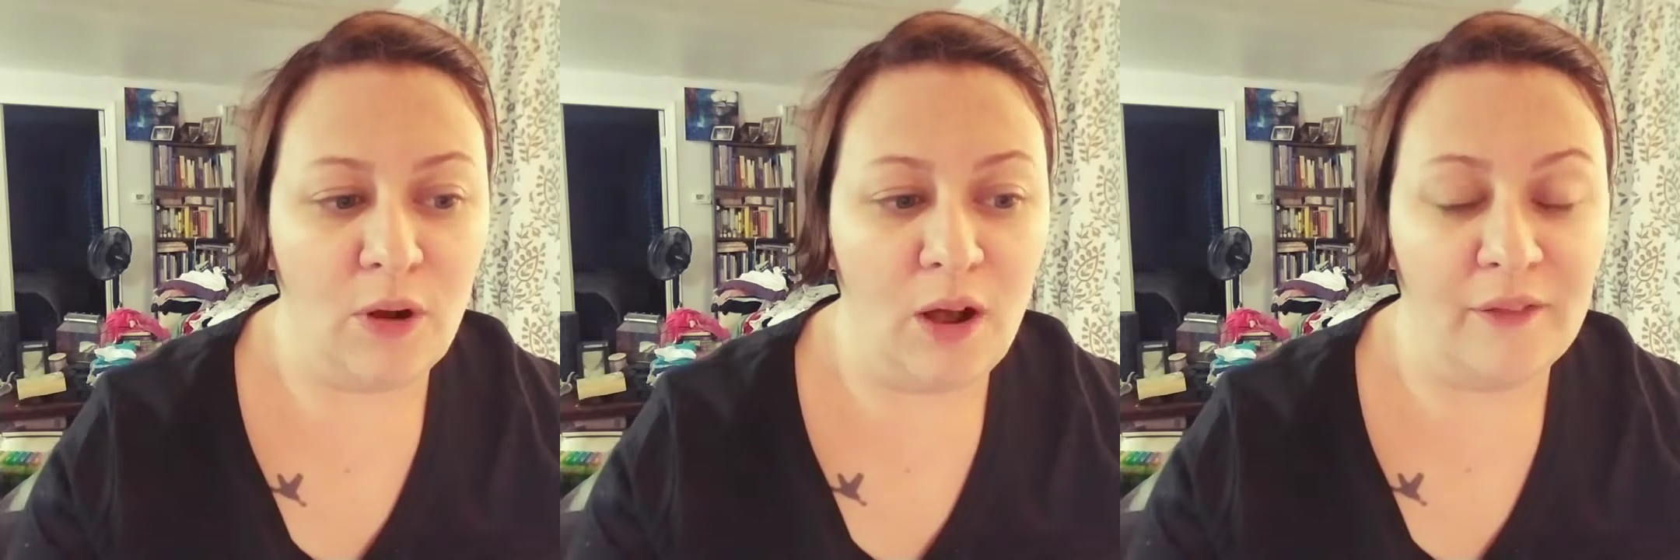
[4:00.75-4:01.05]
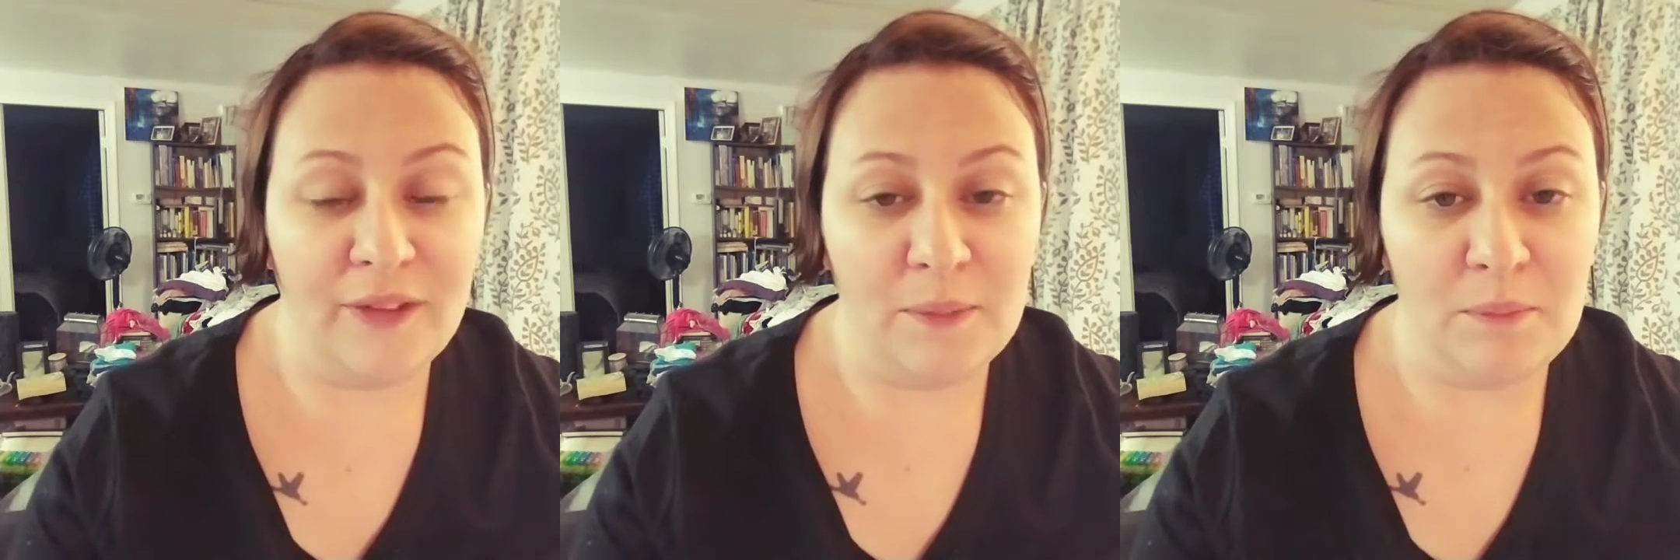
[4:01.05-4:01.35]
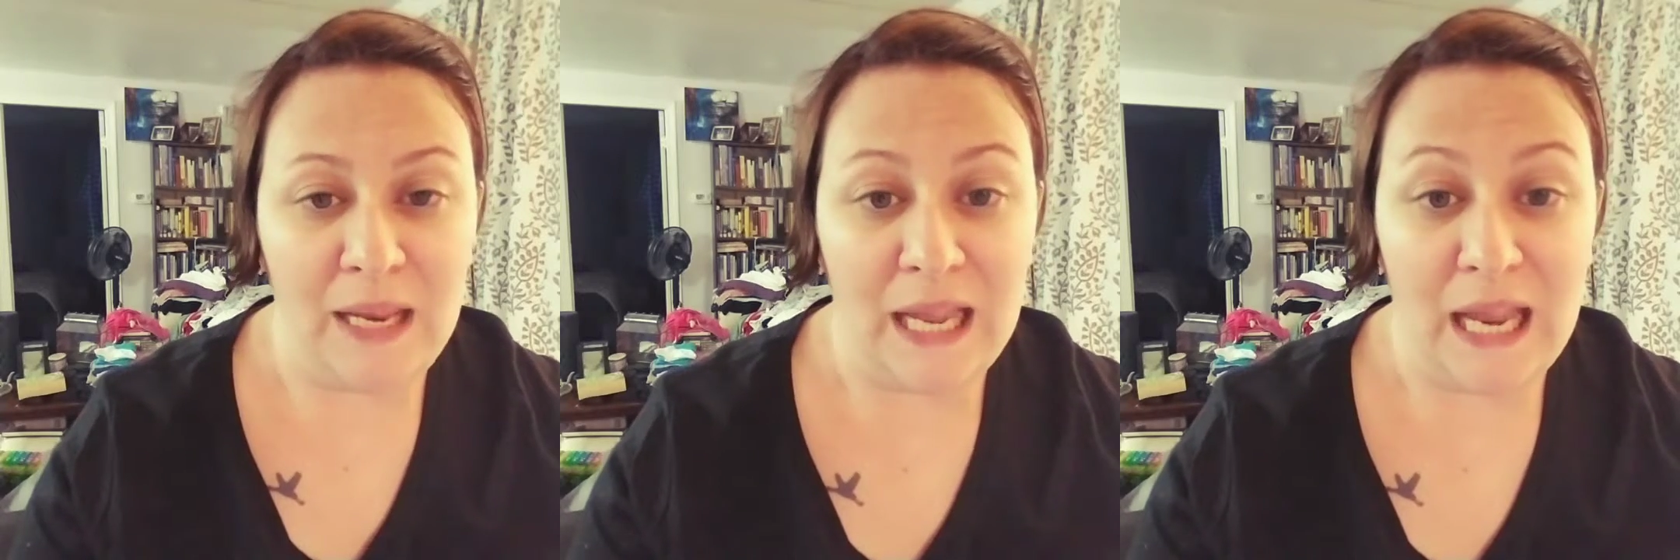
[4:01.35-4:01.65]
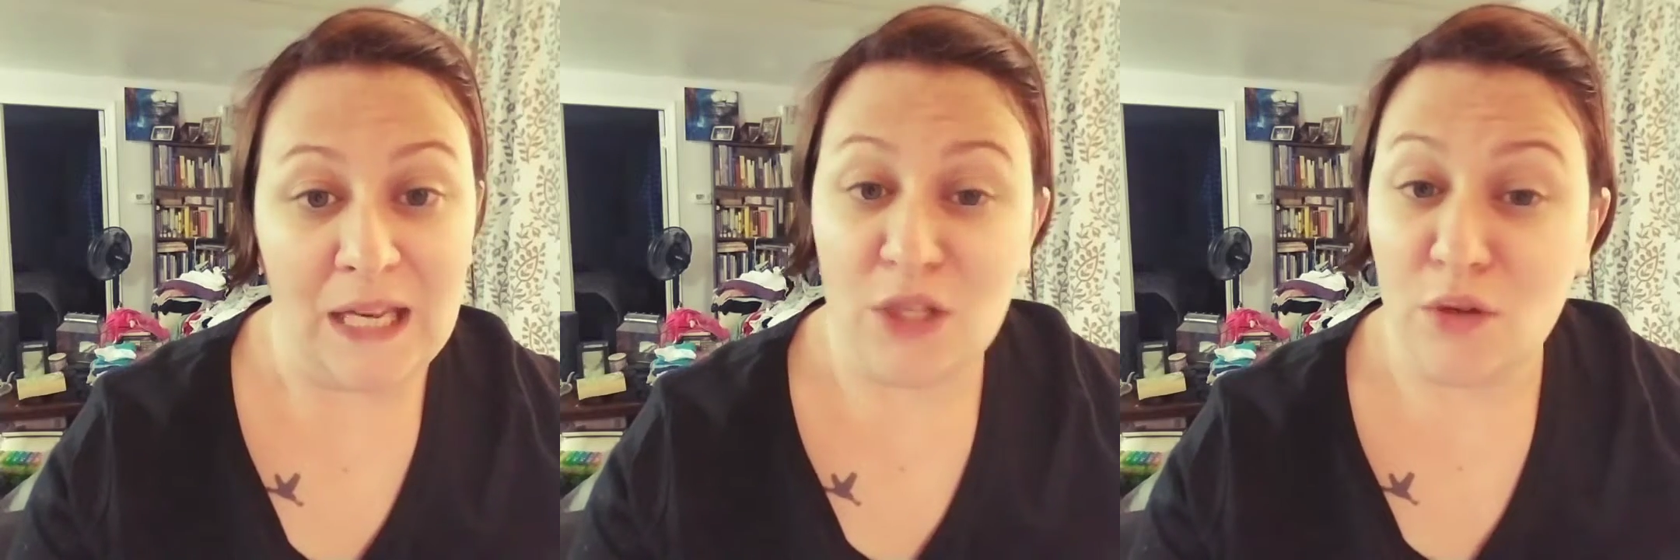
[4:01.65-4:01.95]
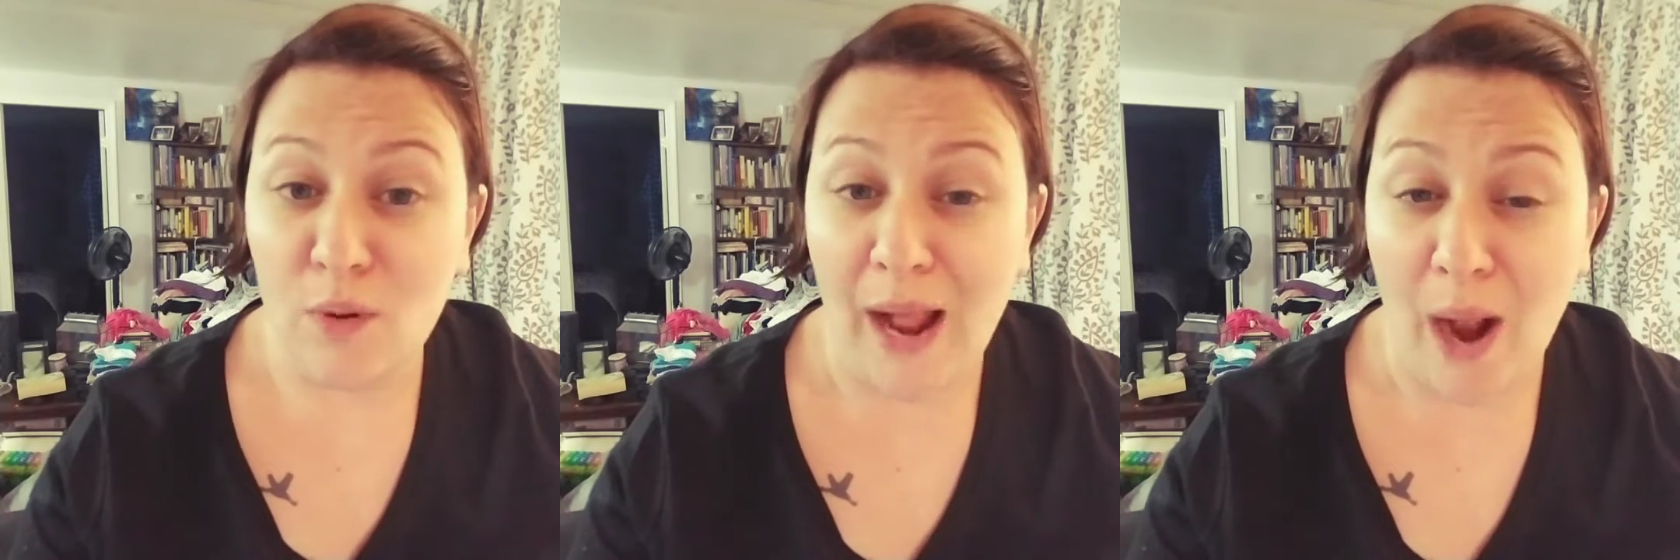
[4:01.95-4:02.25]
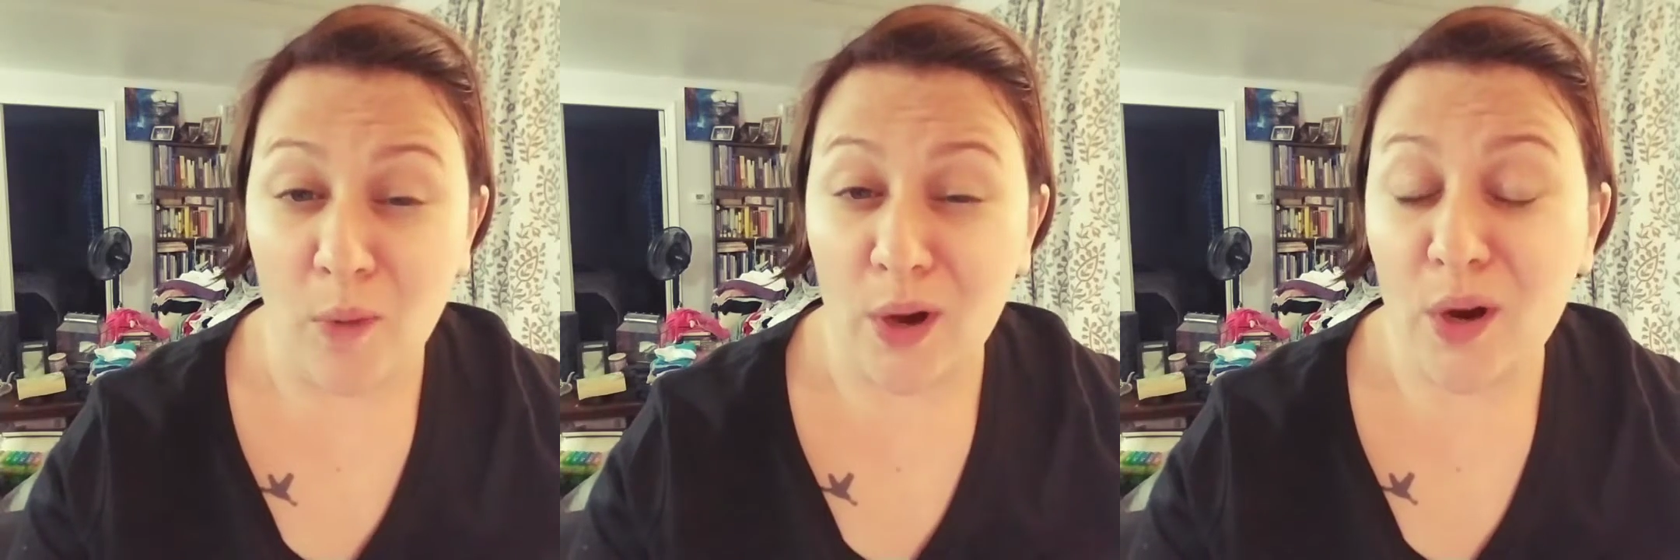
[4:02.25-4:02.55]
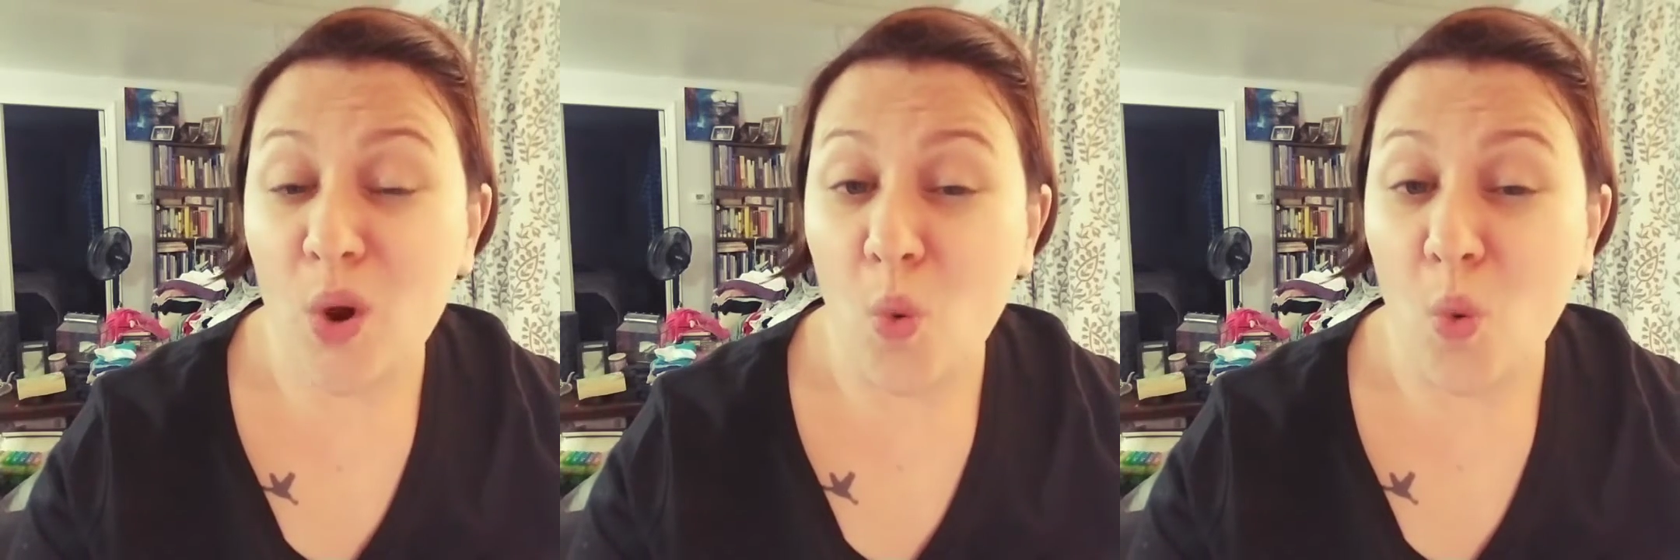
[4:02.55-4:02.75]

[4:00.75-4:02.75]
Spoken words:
often make a 2-hour